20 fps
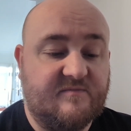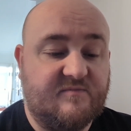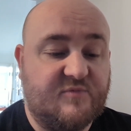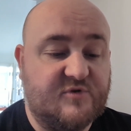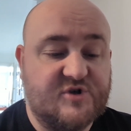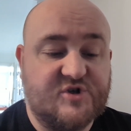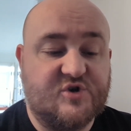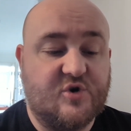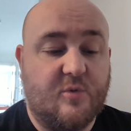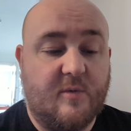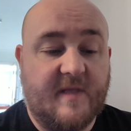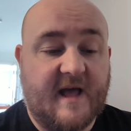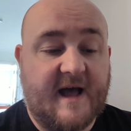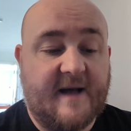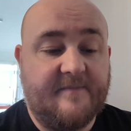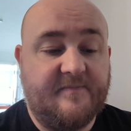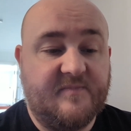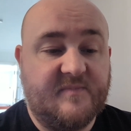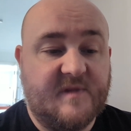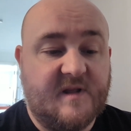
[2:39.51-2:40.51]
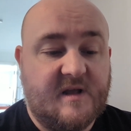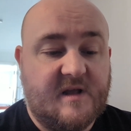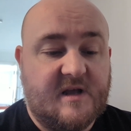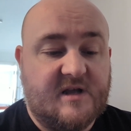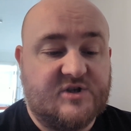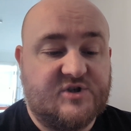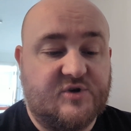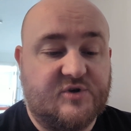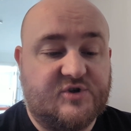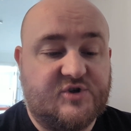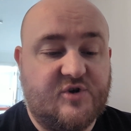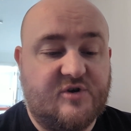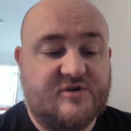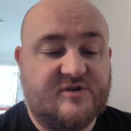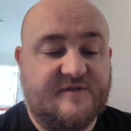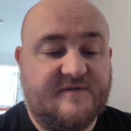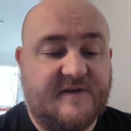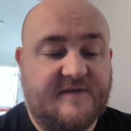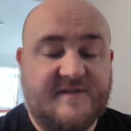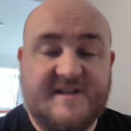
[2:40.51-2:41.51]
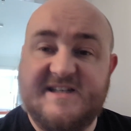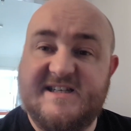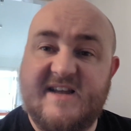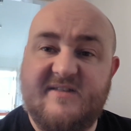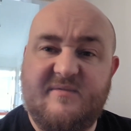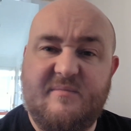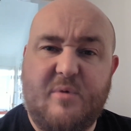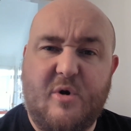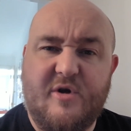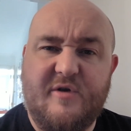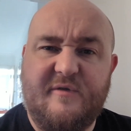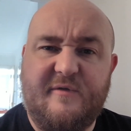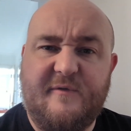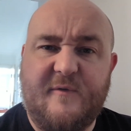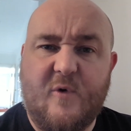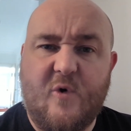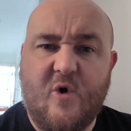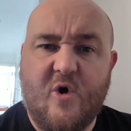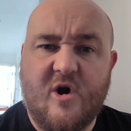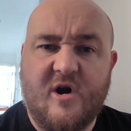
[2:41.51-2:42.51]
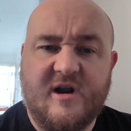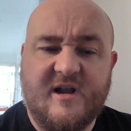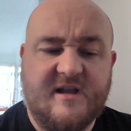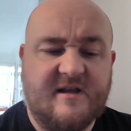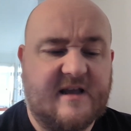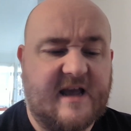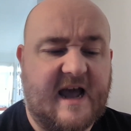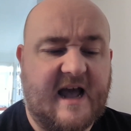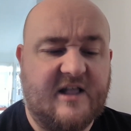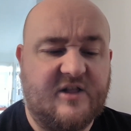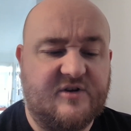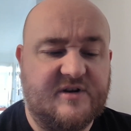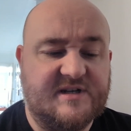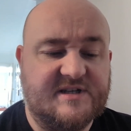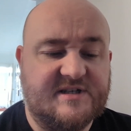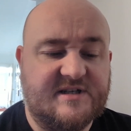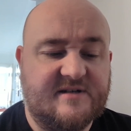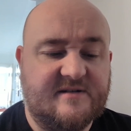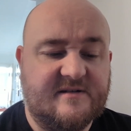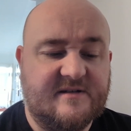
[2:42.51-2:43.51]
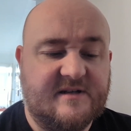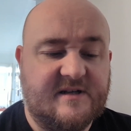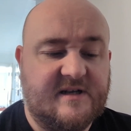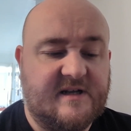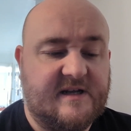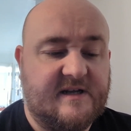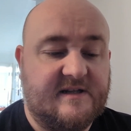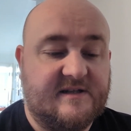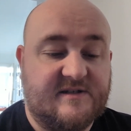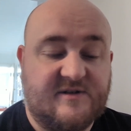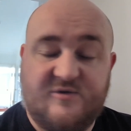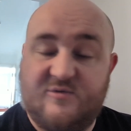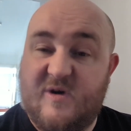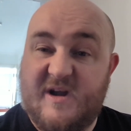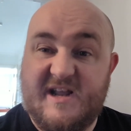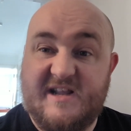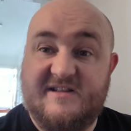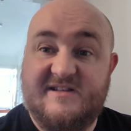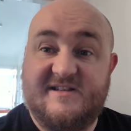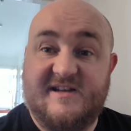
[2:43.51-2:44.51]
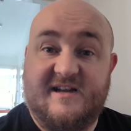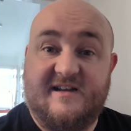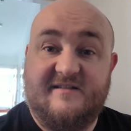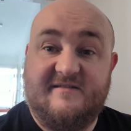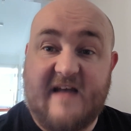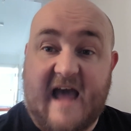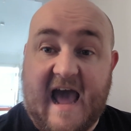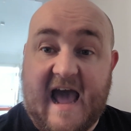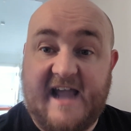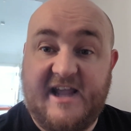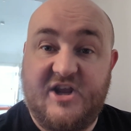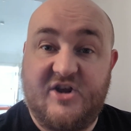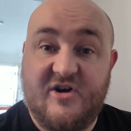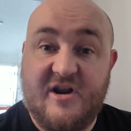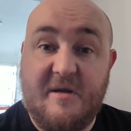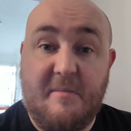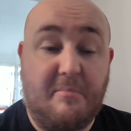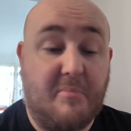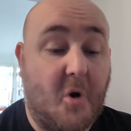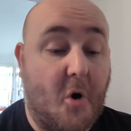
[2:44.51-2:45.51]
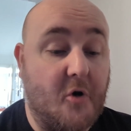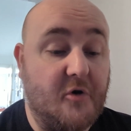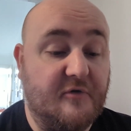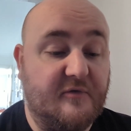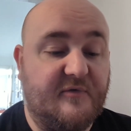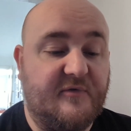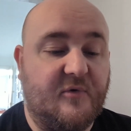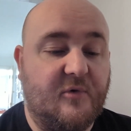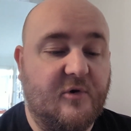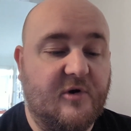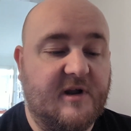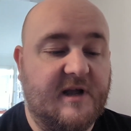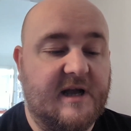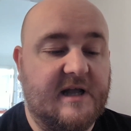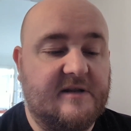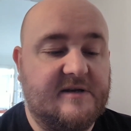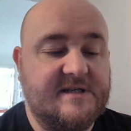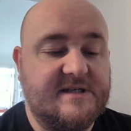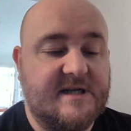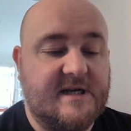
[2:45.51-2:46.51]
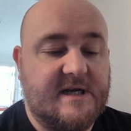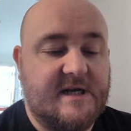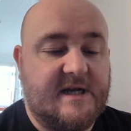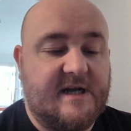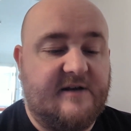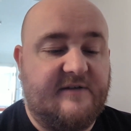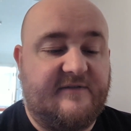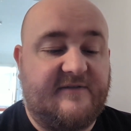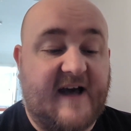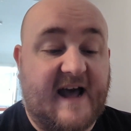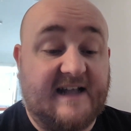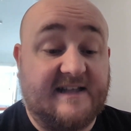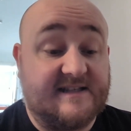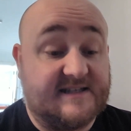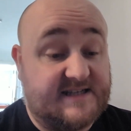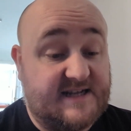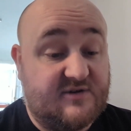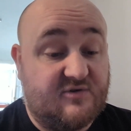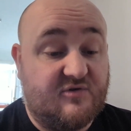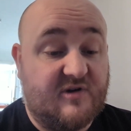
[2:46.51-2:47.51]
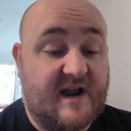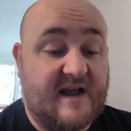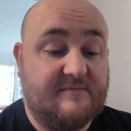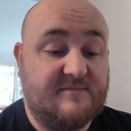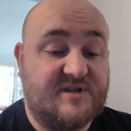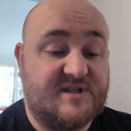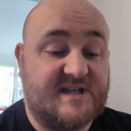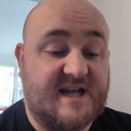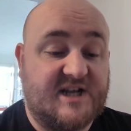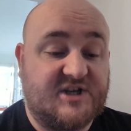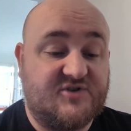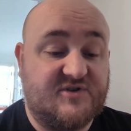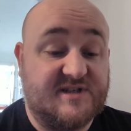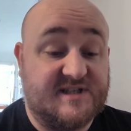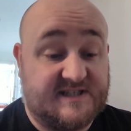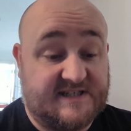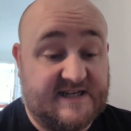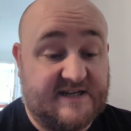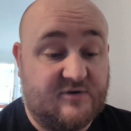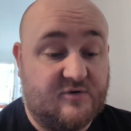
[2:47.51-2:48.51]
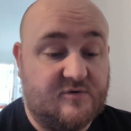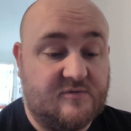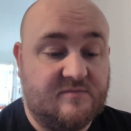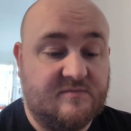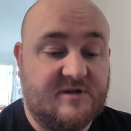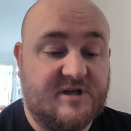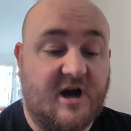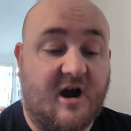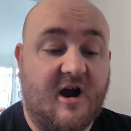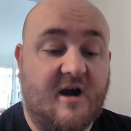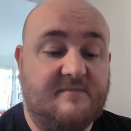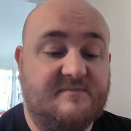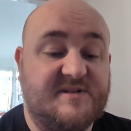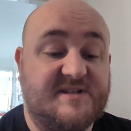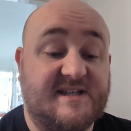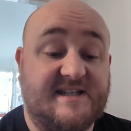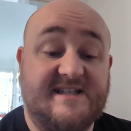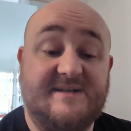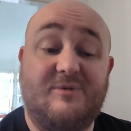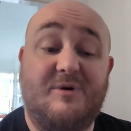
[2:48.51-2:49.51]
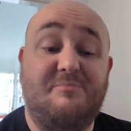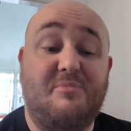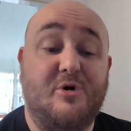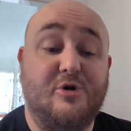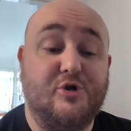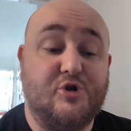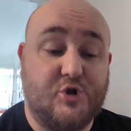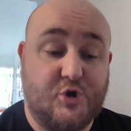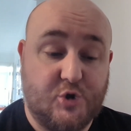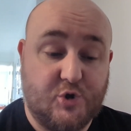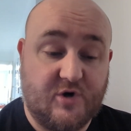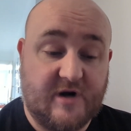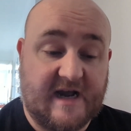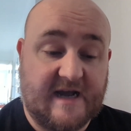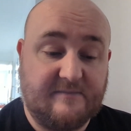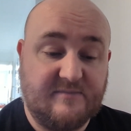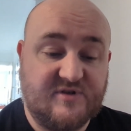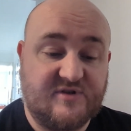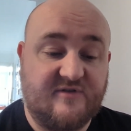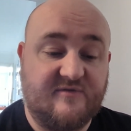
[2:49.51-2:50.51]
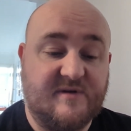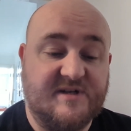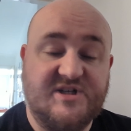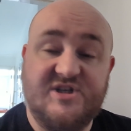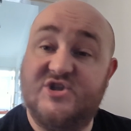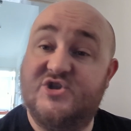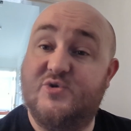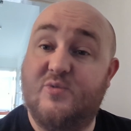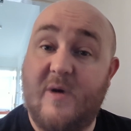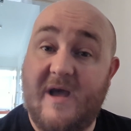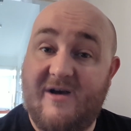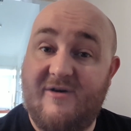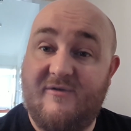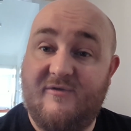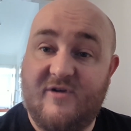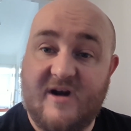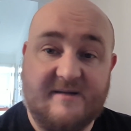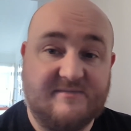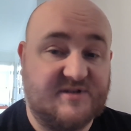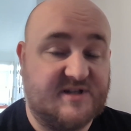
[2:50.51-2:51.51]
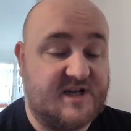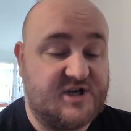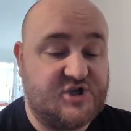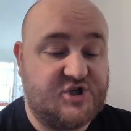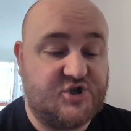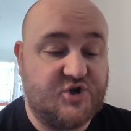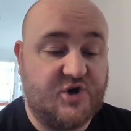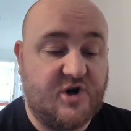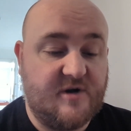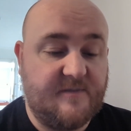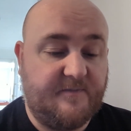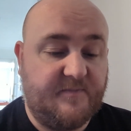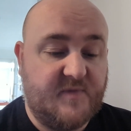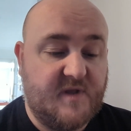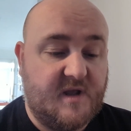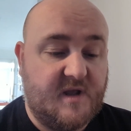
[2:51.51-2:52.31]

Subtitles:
We'll just go with that. So 257.4 calories. It's quite accurate, 0.4 calories. Fat, 0 grams. Saturates, 0. Carbs, 61.2 grams, of which 12 grams of that sugar.